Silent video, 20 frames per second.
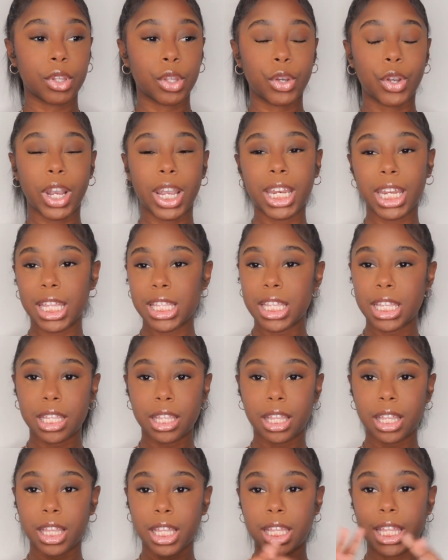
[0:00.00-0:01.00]

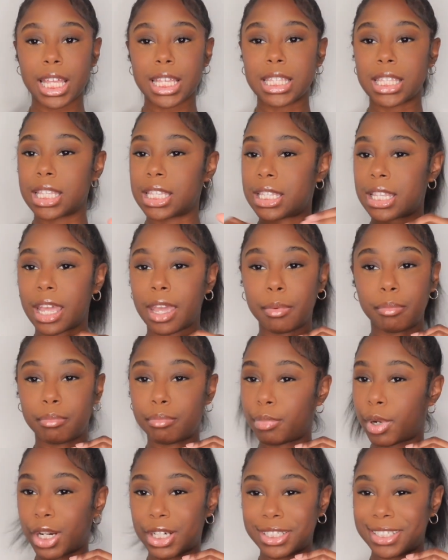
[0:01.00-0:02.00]
That's the same
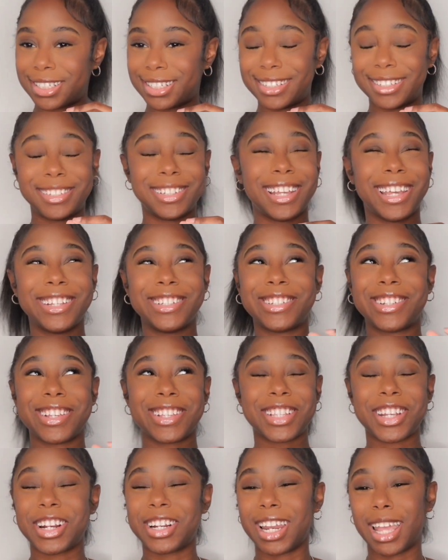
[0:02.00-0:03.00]
person. It's
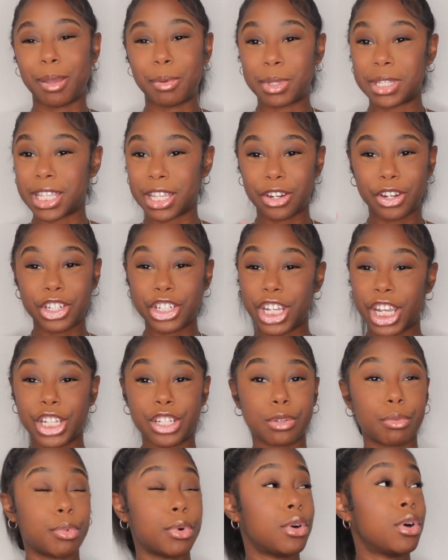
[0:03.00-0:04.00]
just her name is
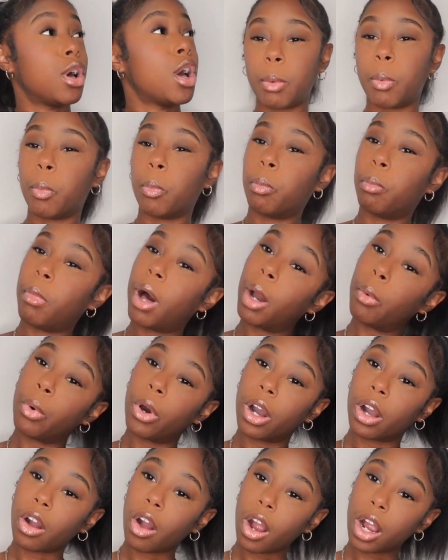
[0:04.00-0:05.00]
interchangeable. My
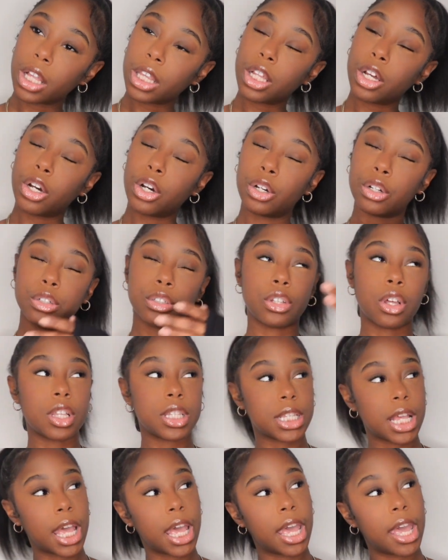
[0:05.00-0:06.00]
Juan Carlos,
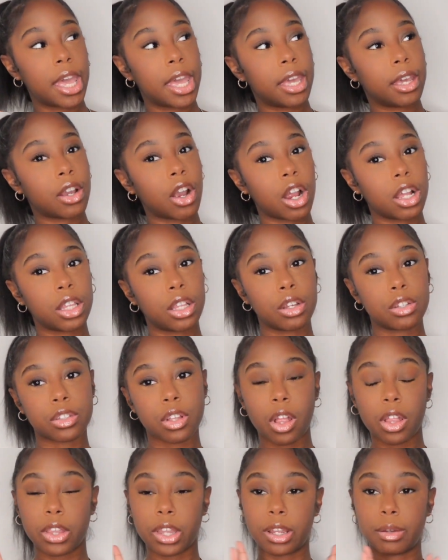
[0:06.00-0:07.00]
Jose Carlos,
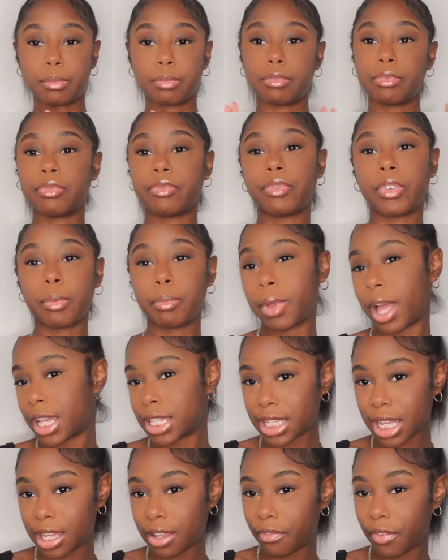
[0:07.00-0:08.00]
all of them from
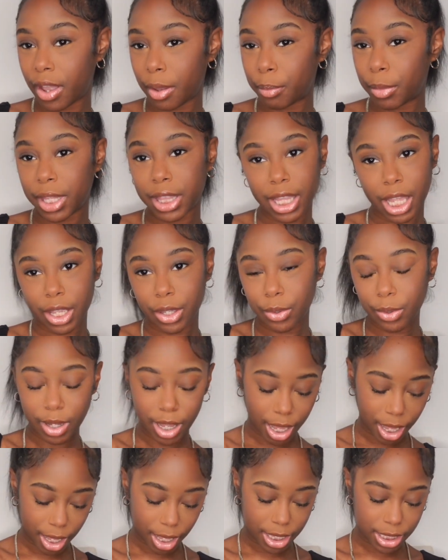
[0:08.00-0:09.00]
that side of the family, thank you
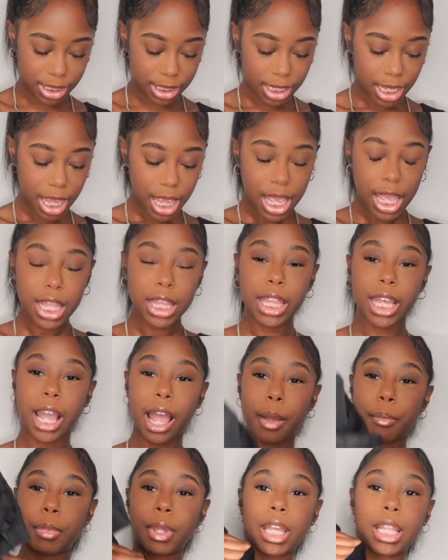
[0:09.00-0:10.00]
guys. They
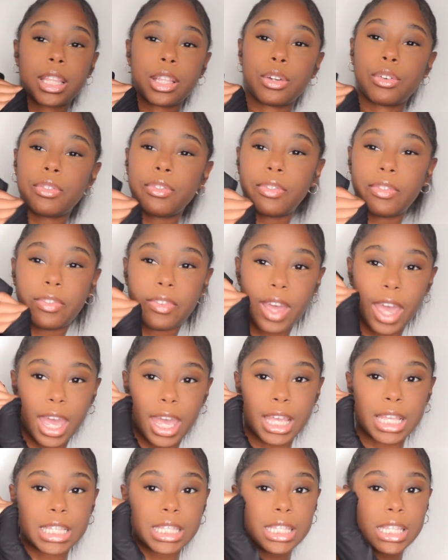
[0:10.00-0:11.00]
got me a little
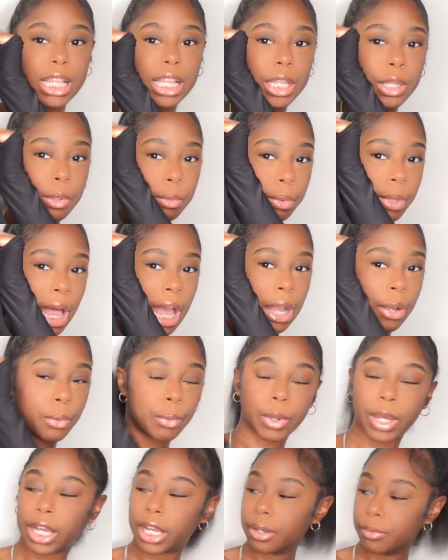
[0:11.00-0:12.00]
vest, a little black
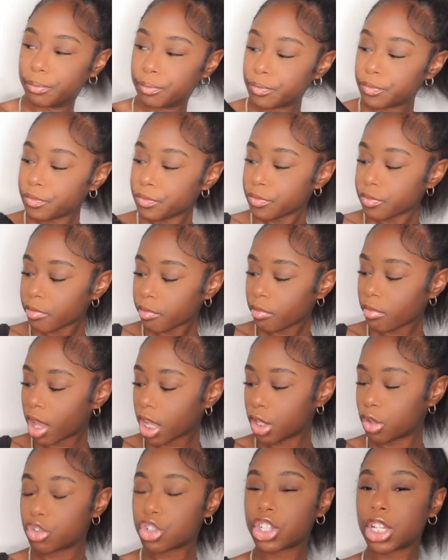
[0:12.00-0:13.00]
one.
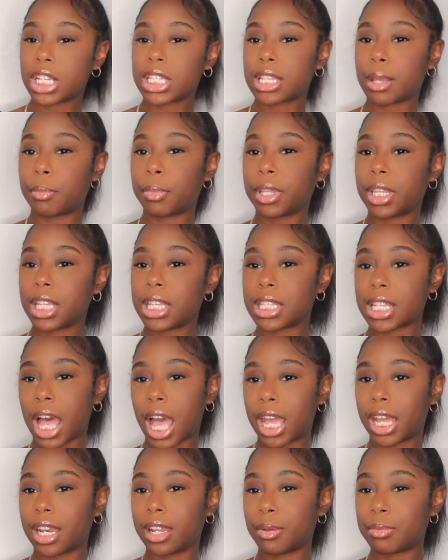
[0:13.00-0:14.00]
Usually some of these
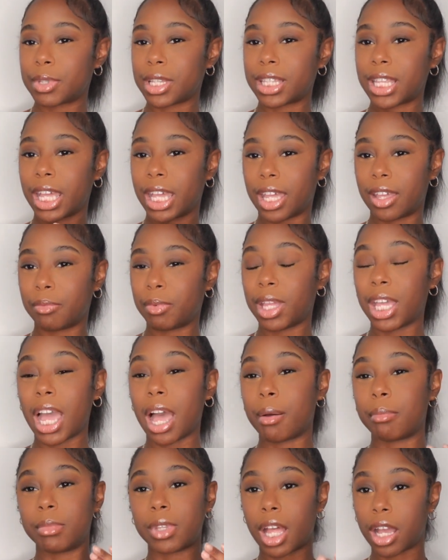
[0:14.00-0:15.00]
items that they give me,
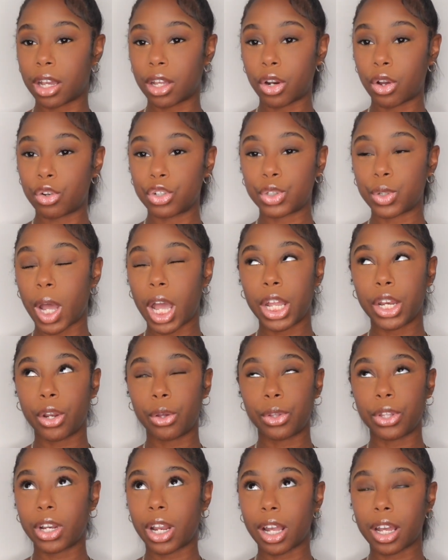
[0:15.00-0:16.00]
I'm not gonna hold you. I
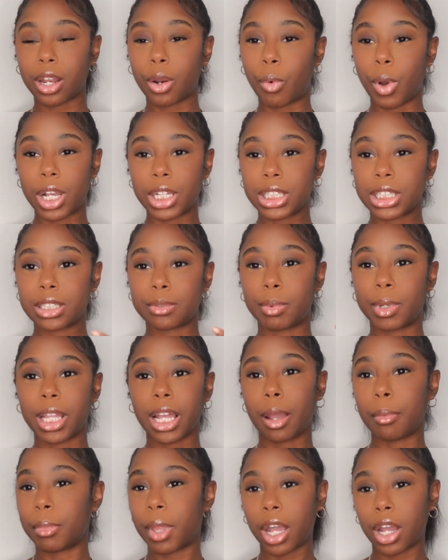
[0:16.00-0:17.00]
know they're not gonna watch this, but
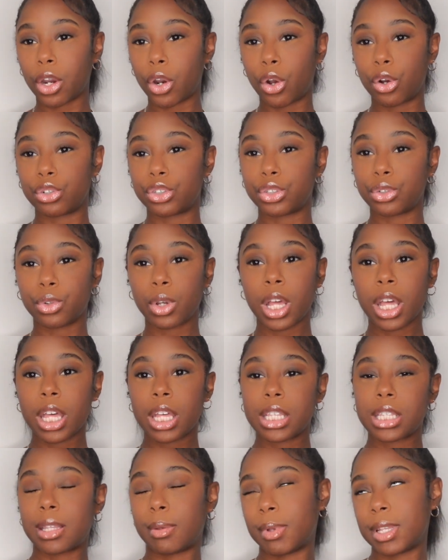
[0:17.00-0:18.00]
like, I'm not gonna hold you.
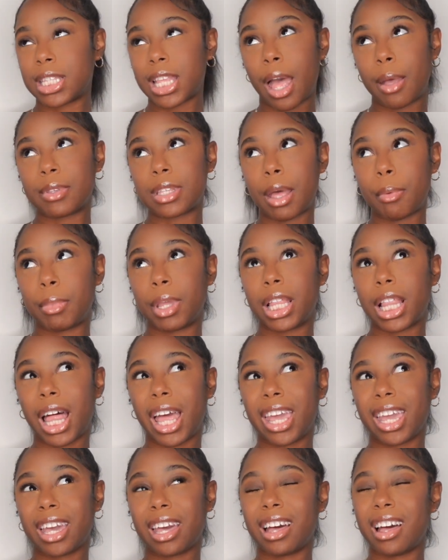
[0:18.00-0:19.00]
Sometimes I'd be
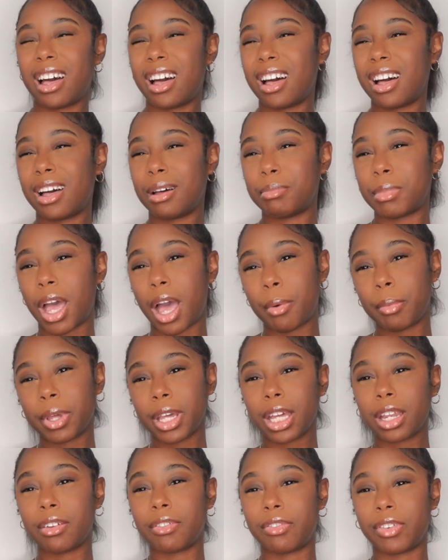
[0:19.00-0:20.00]
like, how am I
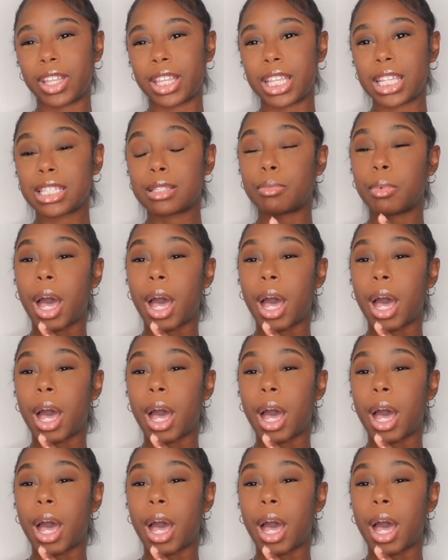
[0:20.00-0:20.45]
gonna fit this?